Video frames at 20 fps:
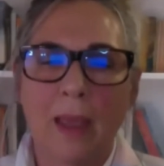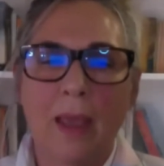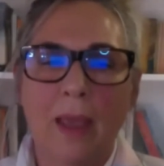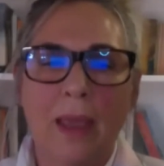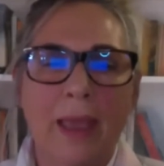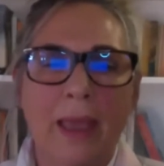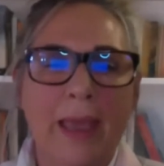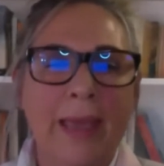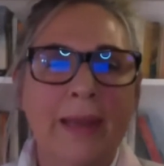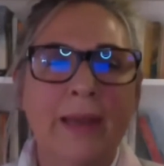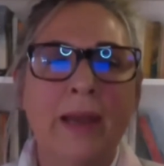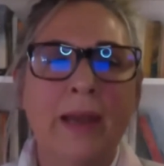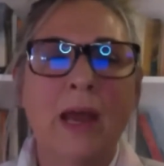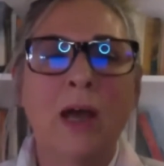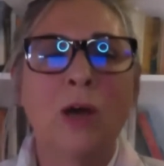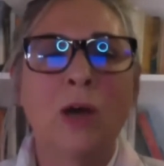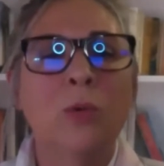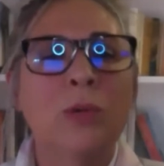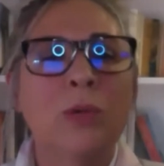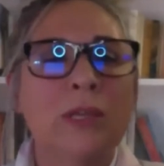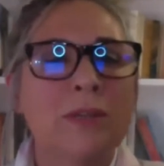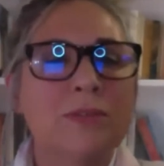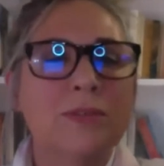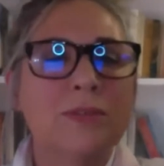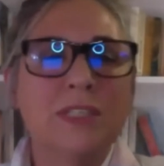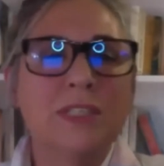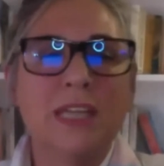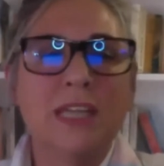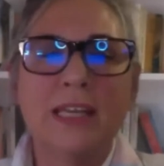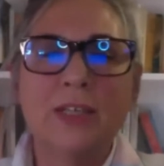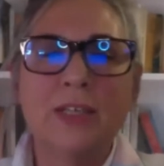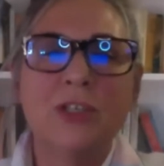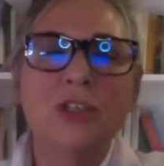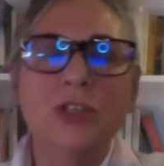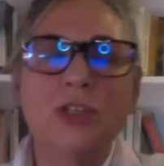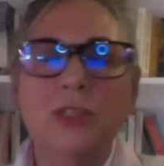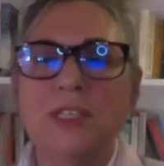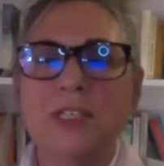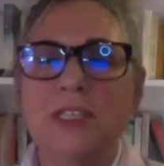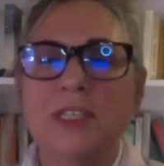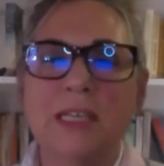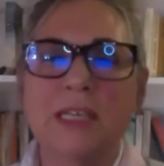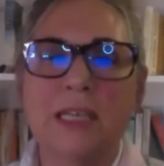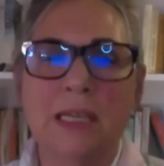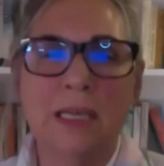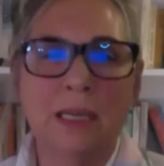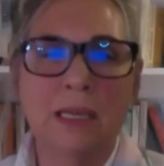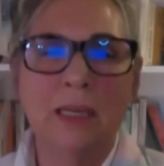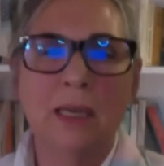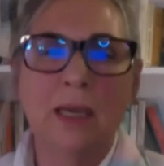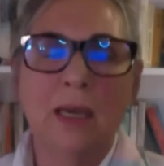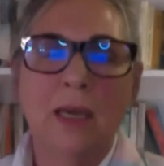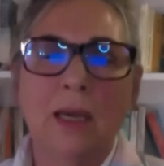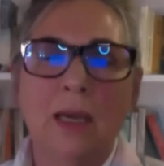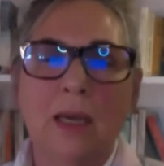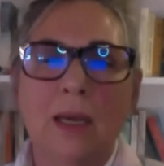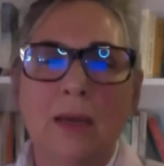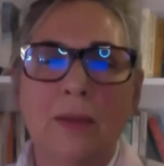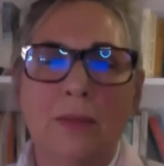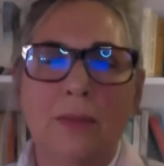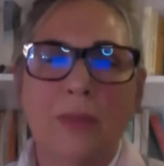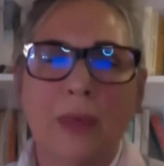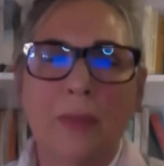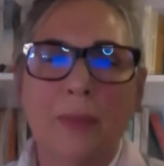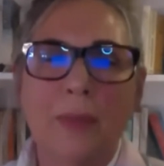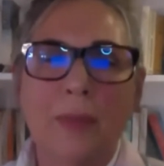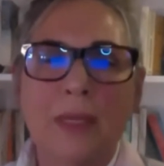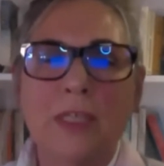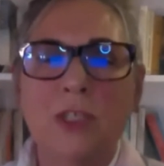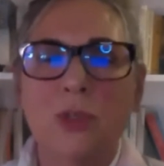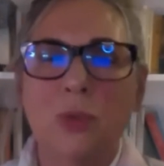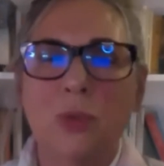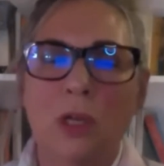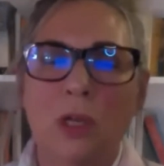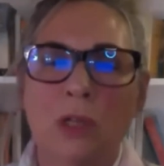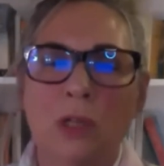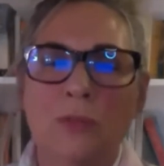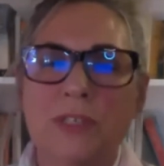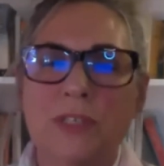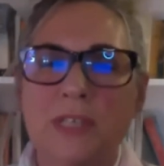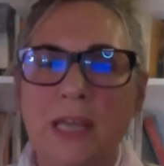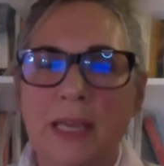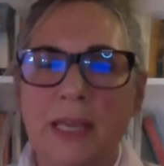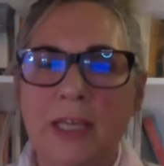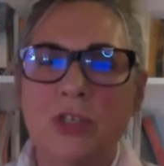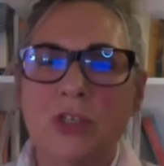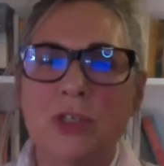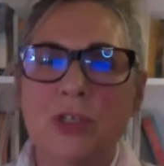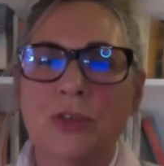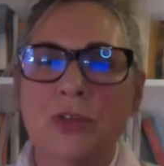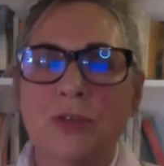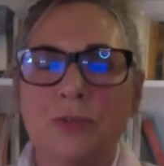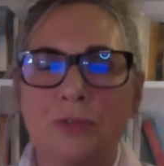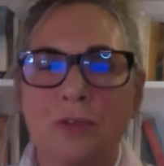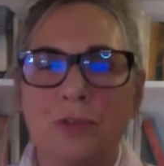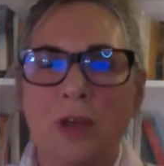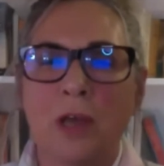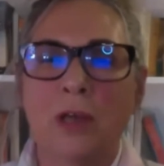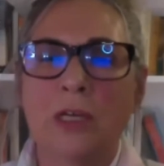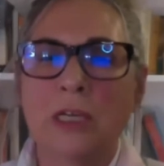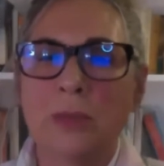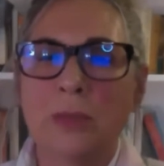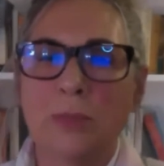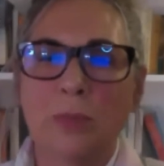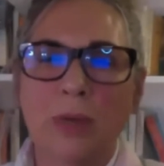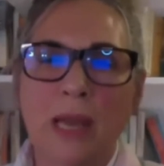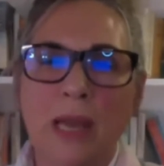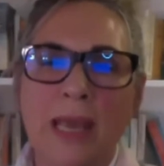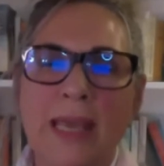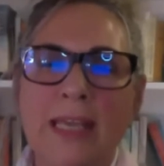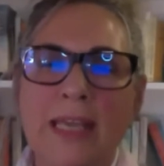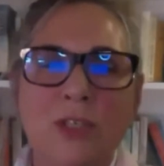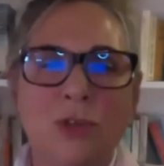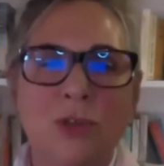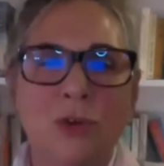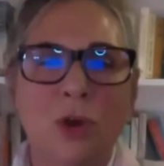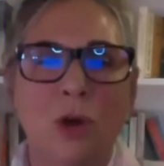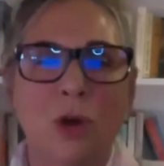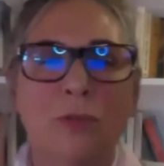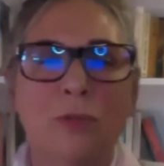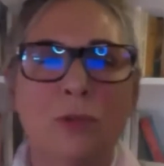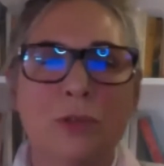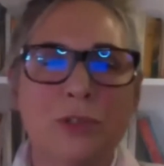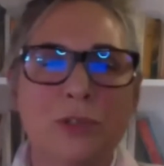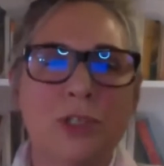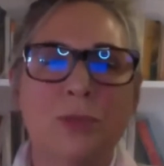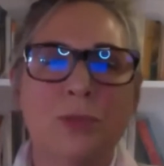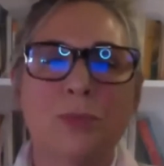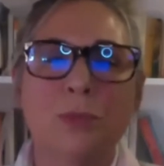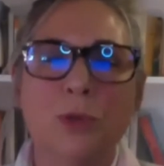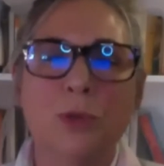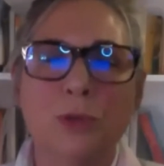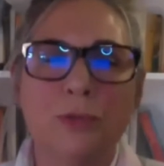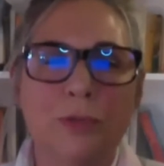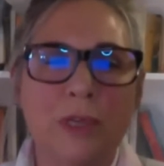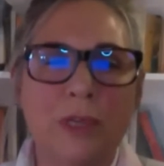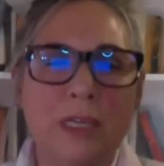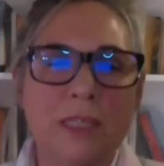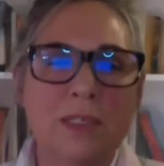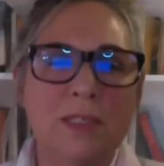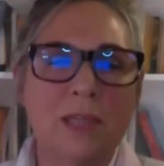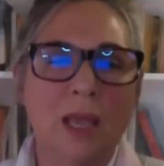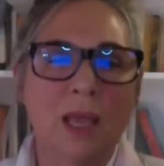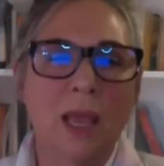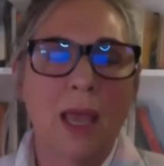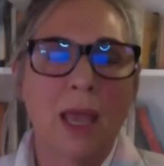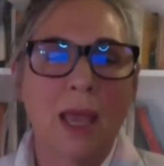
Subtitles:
And now we tend to see that these 12 stages are found in plays, novels, and movies.